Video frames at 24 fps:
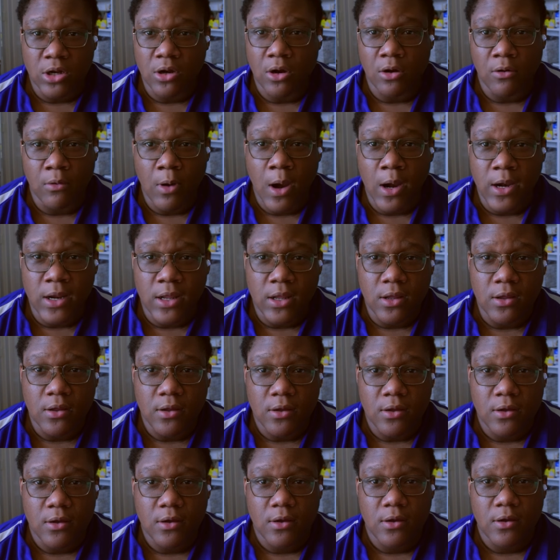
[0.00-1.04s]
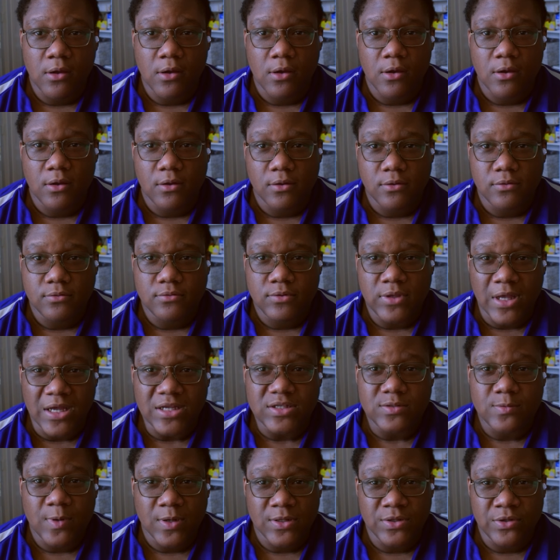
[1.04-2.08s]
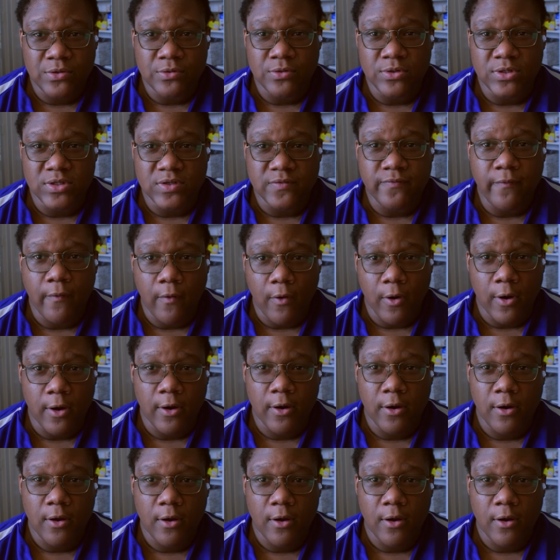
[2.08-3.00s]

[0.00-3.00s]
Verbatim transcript: already. That's what Dune is for